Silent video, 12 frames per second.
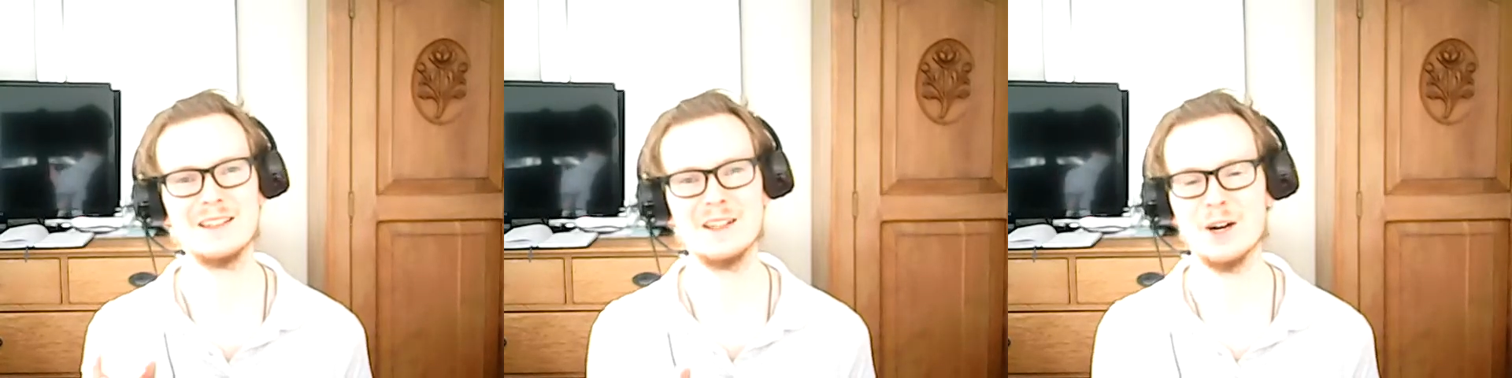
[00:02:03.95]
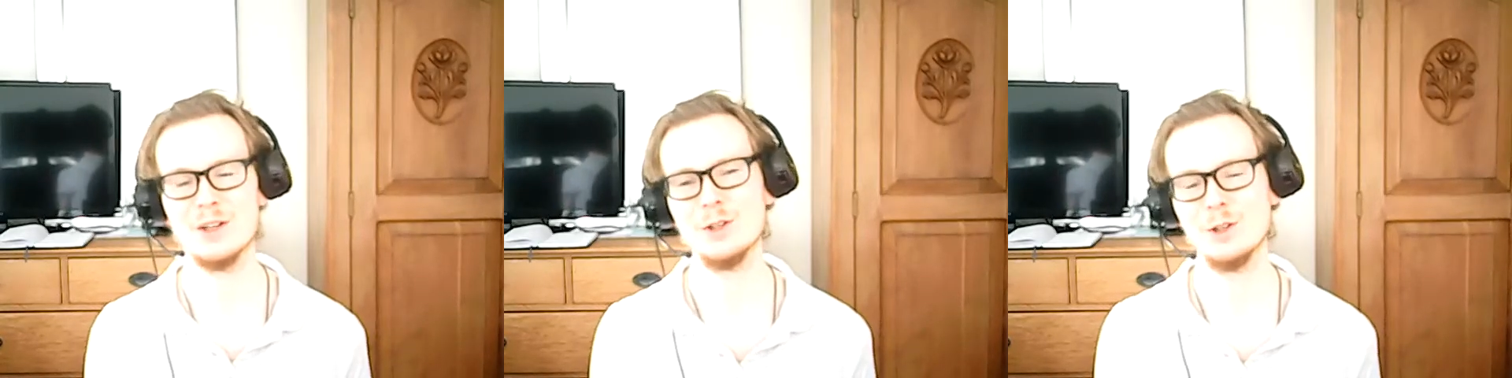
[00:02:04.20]

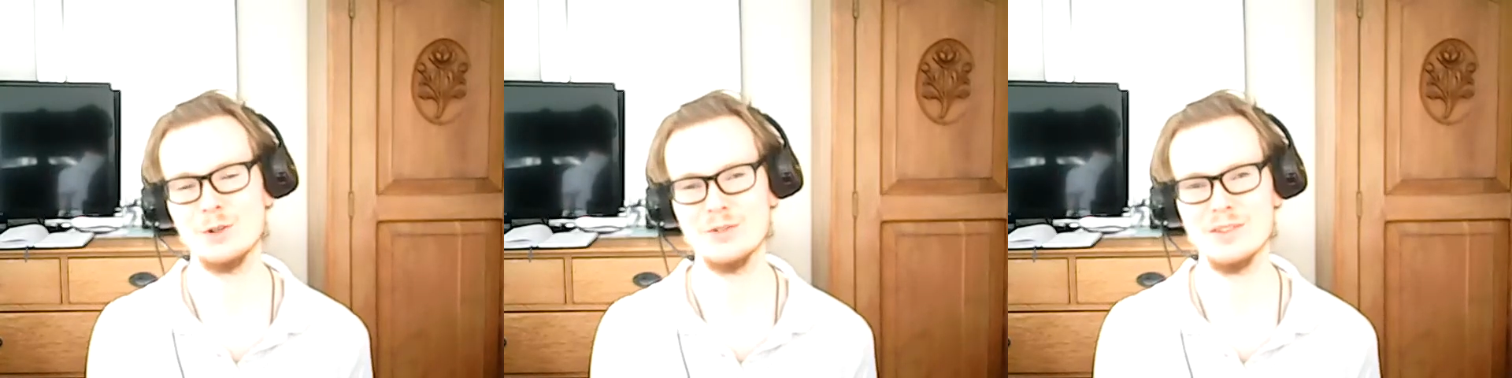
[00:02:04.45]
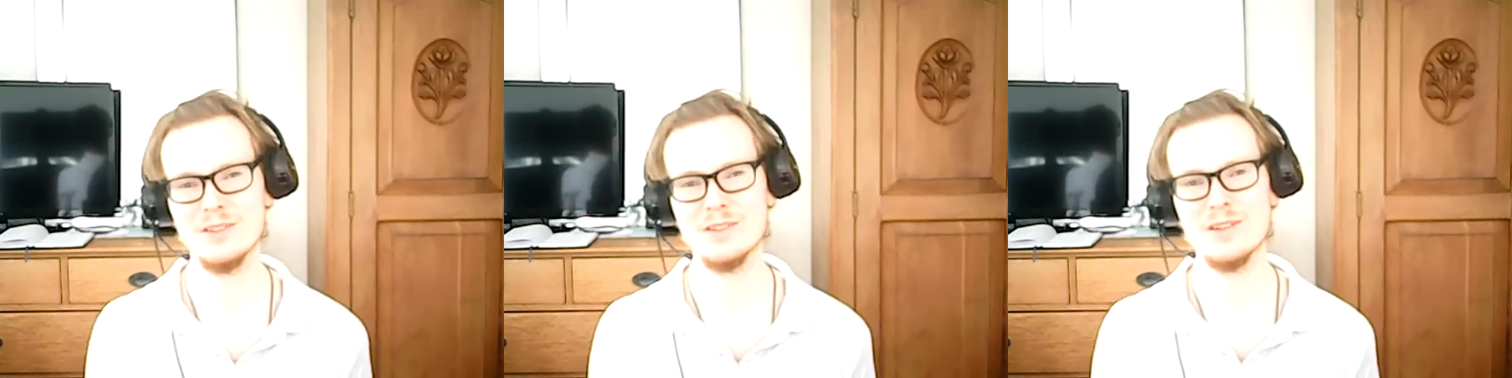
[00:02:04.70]
Cut your
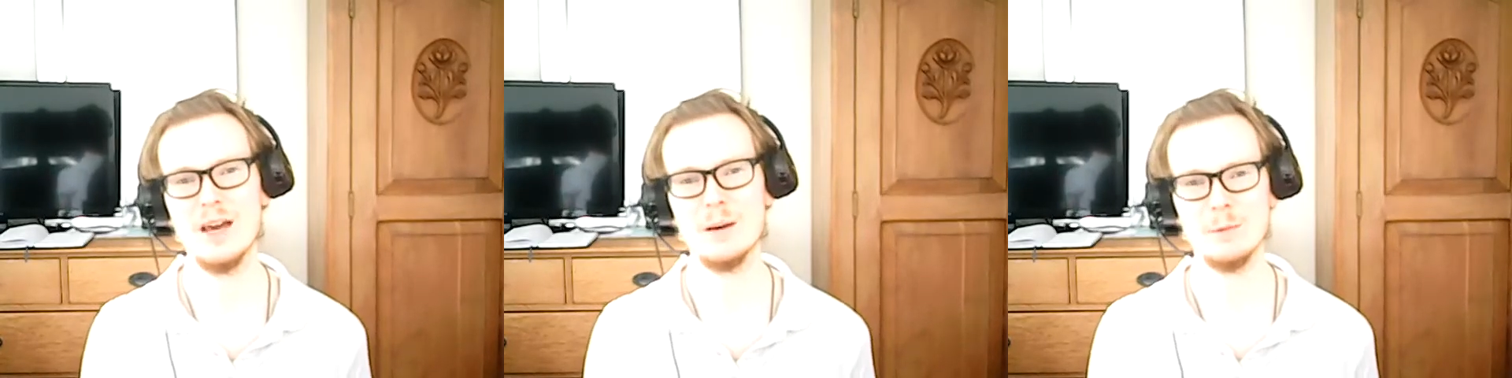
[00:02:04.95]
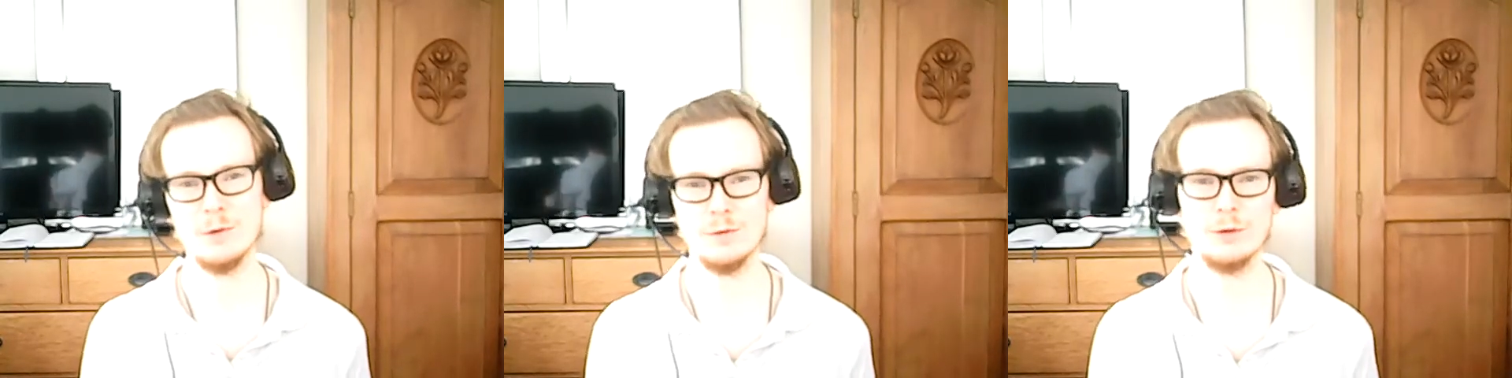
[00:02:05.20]
losses
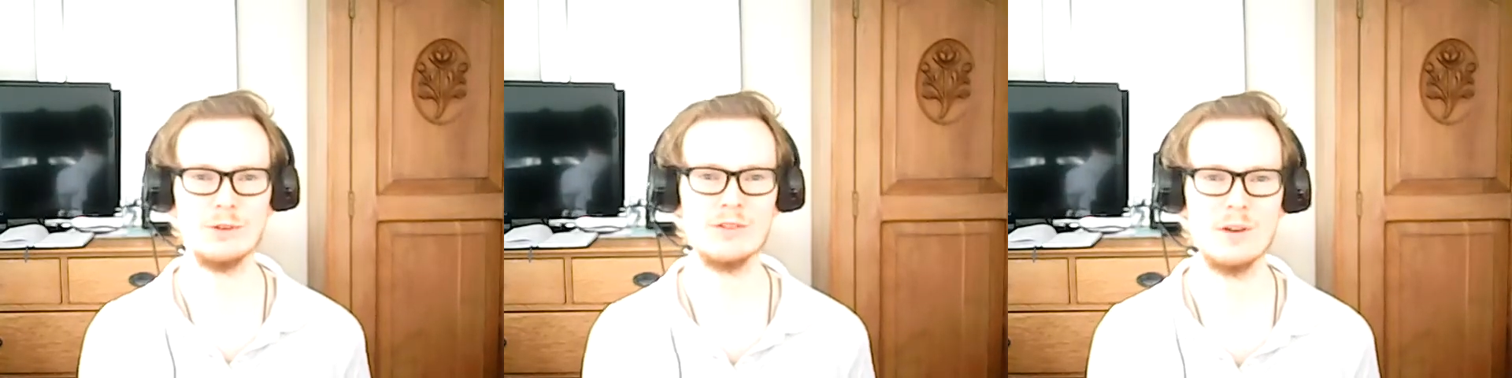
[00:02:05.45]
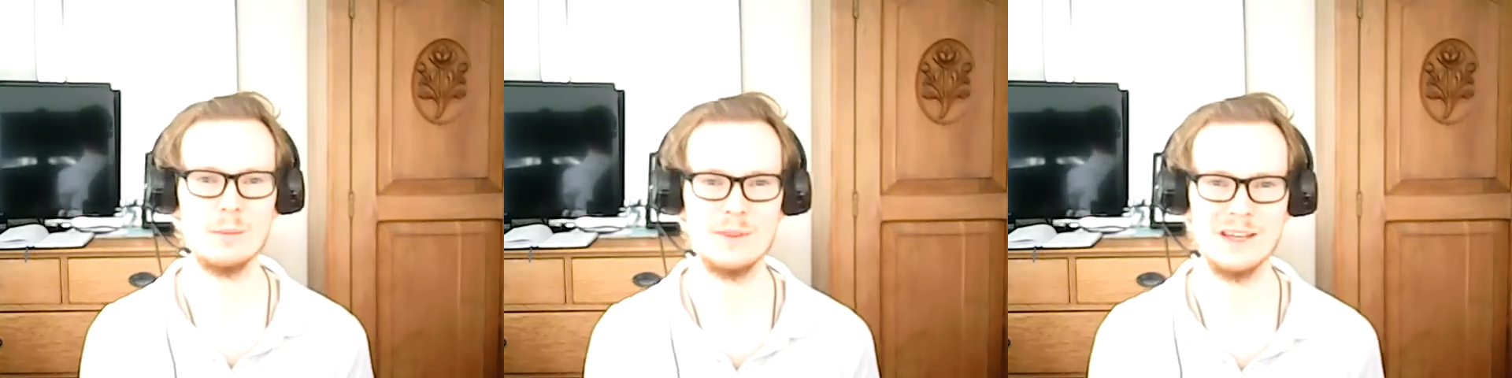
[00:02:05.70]
and move on to
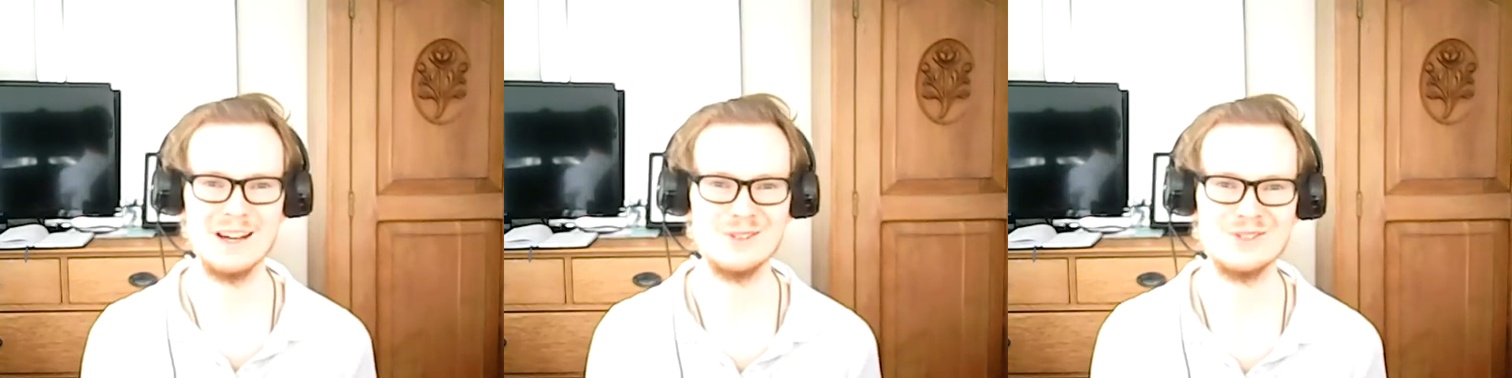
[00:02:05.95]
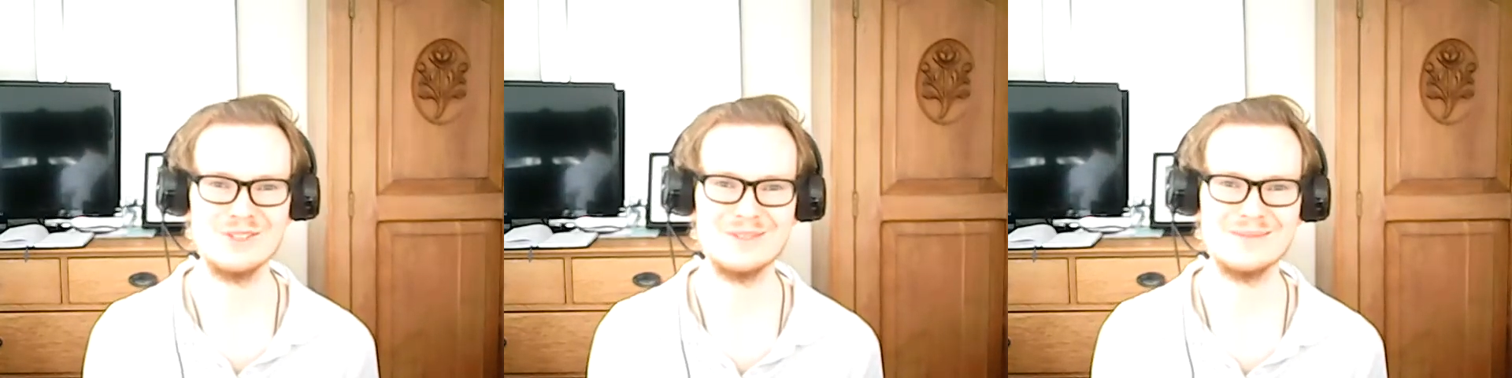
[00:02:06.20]
something
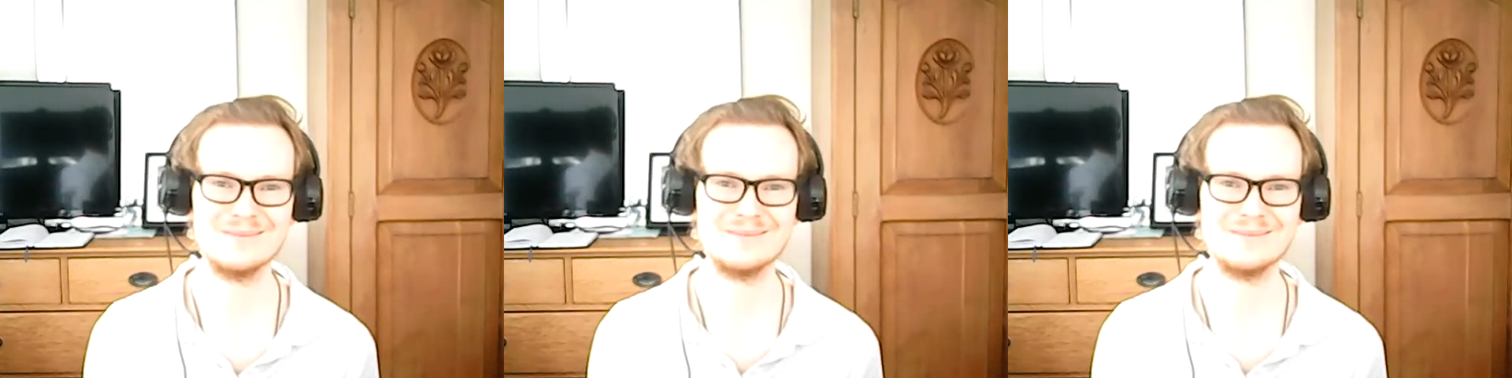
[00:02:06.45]
else.